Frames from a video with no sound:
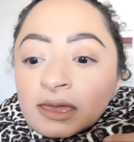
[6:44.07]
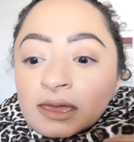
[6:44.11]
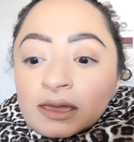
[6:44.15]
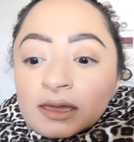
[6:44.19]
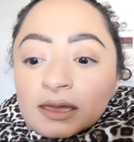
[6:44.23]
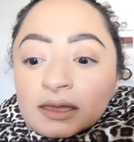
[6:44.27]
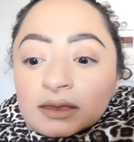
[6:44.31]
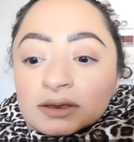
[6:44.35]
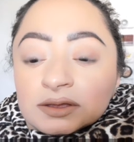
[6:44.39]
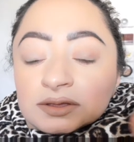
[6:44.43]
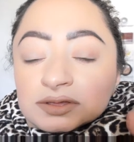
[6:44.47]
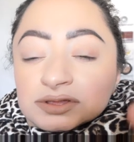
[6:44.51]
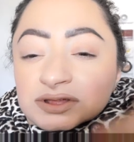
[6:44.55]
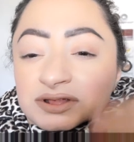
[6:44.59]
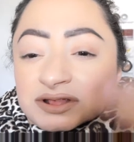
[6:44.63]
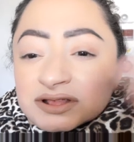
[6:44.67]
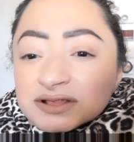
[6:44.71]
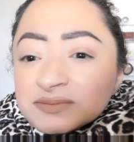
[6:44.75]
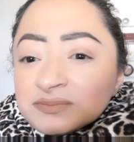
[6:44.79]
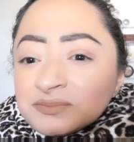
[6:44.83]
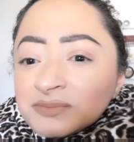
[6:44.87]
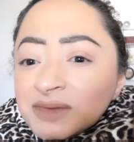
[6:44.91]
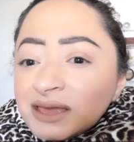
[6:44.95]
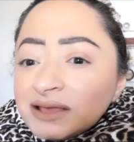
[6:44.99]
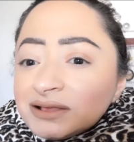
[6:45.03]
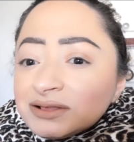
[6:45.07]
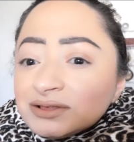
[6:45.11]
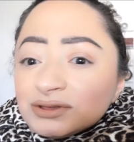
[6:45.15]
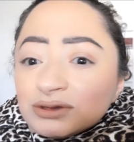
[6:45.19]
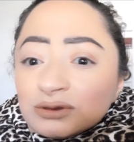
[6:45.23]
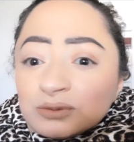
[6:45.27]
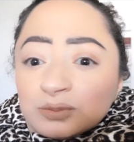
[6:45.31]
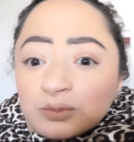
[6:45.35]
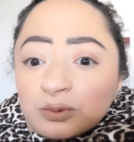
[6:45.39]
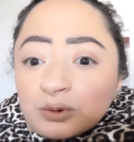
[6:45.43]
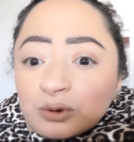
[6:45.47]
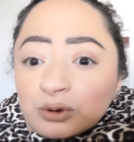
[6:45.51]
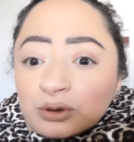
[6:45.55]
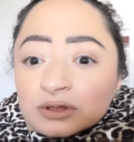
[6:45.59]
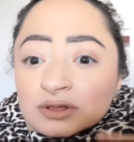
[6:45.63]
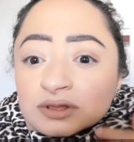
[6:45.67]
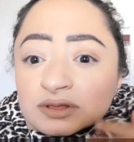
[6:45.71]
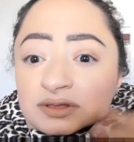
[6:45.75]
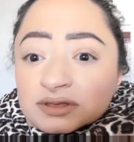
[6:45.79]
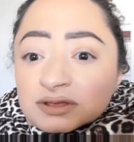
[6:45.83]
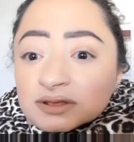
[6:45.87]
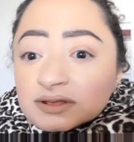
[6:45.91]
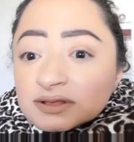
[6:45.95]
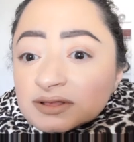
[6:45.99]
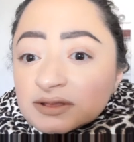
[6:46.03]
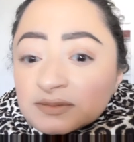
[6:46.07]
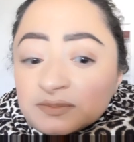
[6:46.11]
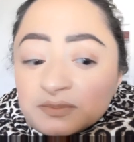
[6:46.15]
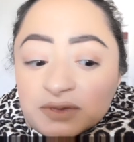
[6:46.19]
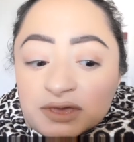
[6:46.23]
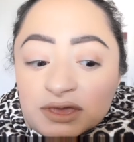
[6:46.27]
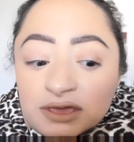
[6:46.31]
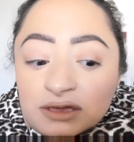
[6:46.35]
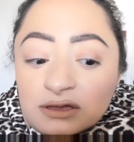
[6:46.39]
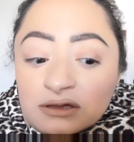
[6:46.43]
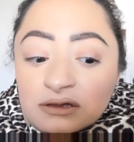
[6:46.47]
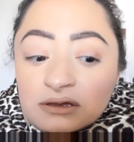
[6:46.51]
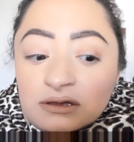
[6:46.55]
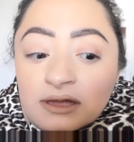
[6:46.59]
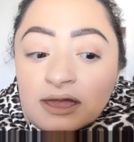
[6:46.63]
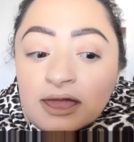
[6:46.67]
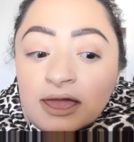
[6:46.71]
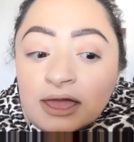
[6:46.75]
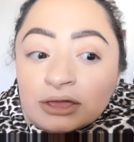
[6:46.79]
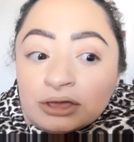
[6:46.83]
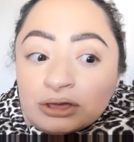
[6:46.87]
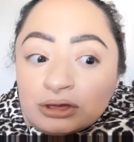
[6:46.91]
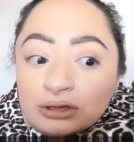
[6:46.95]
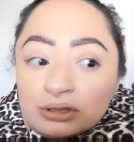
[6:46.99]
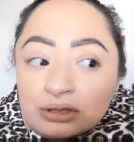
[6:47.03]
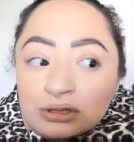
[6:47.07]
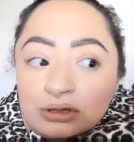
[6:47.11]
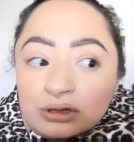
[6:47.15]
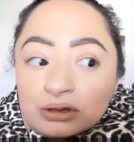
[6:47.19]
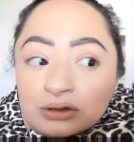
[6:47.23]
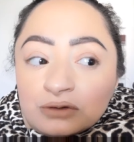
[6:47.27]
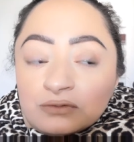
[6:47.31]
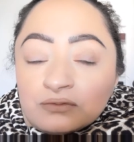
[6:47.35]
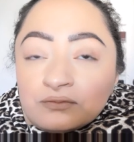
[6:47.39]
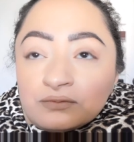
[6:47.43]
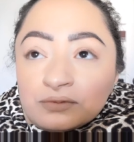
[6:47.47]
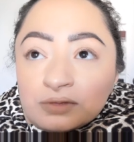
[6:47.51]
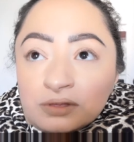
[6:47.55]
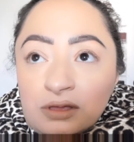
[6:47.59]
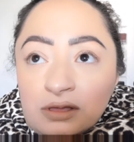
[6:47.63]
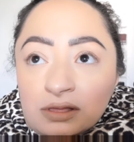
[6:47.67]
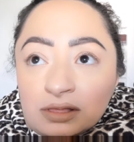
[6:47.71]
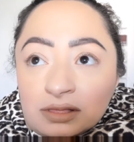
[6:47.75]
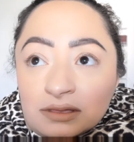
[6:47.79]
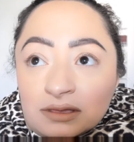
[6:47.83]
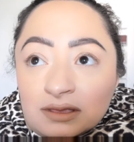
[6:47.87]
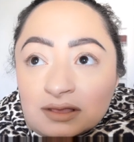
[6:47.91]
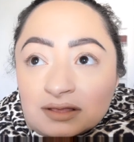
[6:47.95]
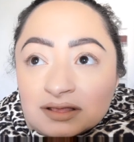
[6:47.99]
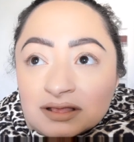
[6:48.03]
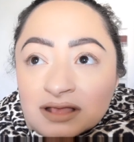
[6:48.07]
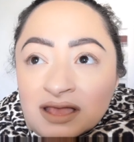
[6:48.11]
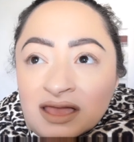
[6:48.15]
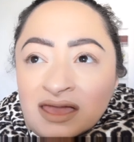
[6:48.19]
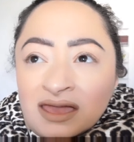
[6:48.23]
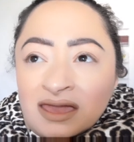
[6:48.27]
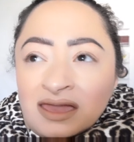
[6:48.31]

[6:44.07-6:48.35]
and it just makes your pores disappear and you look flawless.